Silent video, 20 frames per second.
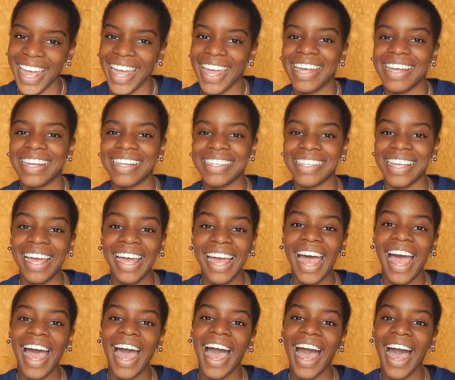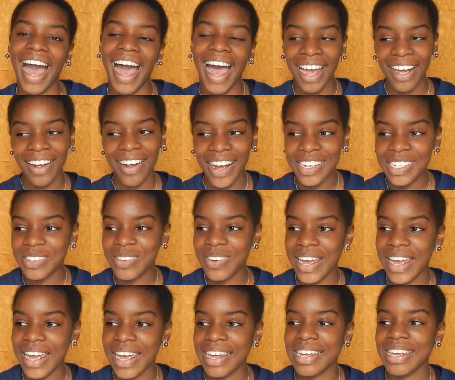and I
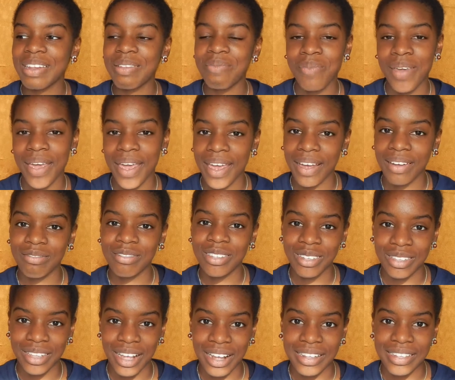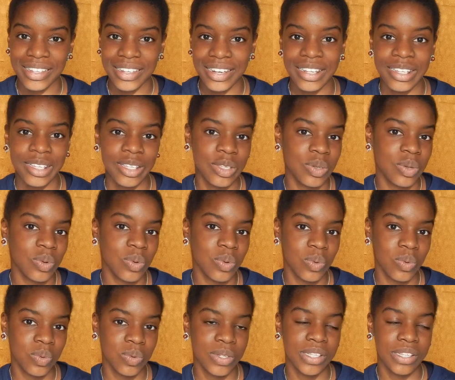graduate in May of
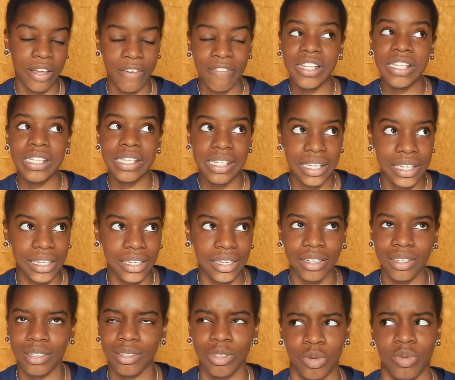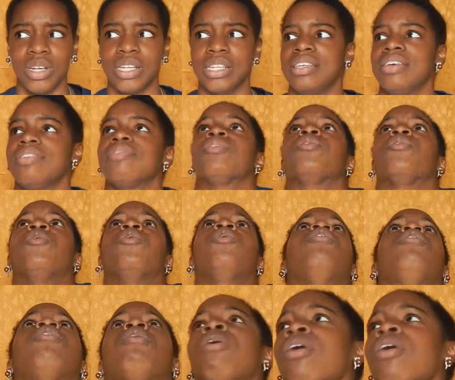2017. 27. Whoo,